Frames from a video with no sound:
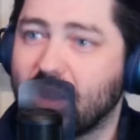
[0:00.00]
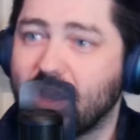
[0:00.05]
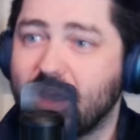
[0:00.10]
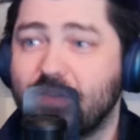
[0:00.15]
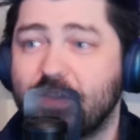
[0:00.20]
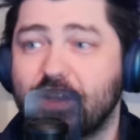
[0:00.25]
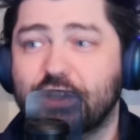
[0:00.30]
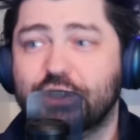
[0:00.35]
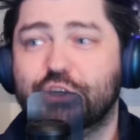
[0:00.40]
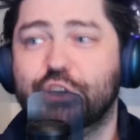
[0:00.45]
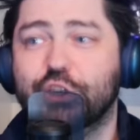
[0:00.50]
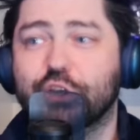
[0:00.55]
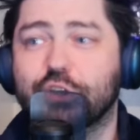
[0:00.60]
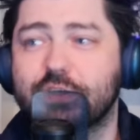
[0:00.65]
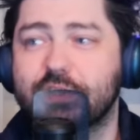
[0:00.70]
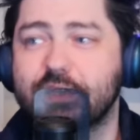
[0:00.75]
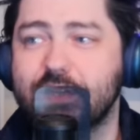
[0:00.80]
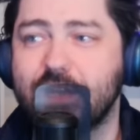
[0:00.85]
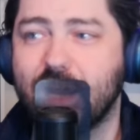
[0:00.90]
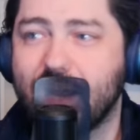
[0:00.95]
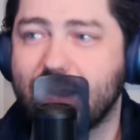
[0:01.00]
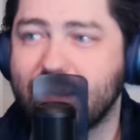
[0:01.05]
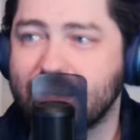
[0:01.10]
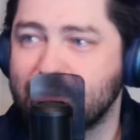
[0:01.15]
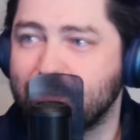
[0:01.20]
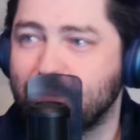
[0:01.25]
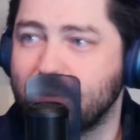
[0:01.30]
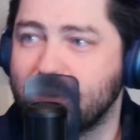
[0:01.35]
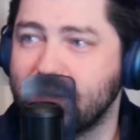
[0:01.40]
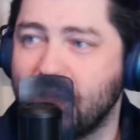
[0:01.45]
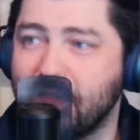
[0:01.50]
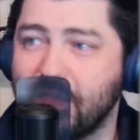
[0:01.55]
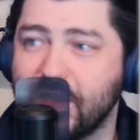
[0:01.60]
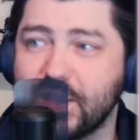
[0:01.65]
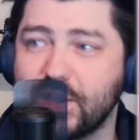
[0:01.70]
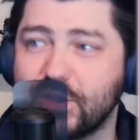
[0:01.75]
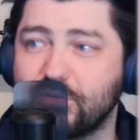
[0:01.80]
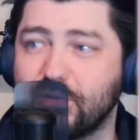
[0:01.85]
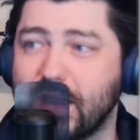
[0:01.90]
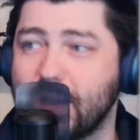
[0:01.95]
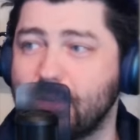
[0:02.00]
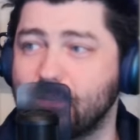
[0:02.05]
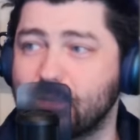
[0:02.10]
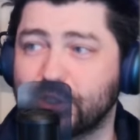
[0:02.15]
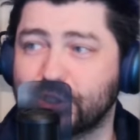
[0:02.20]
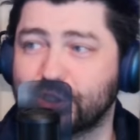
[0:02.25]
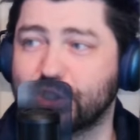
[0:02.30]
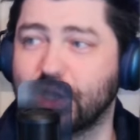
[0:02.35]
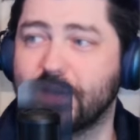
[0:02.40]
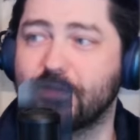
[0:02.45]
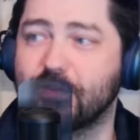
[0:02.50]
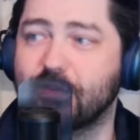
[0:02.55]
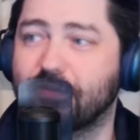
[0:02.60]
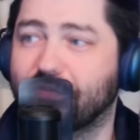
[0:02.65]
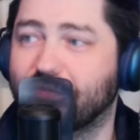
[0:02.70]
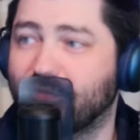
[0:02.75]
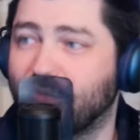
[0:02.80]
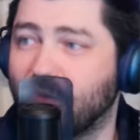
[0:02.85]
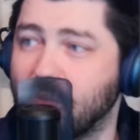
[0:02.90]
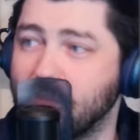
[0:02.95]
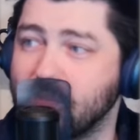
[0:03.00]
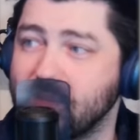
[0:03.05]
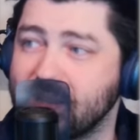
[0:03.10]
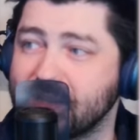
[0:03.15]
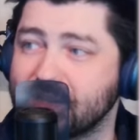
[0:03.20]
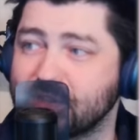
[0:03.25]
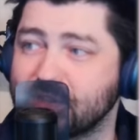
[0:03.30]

The jilted husband then grabbed a shovel from his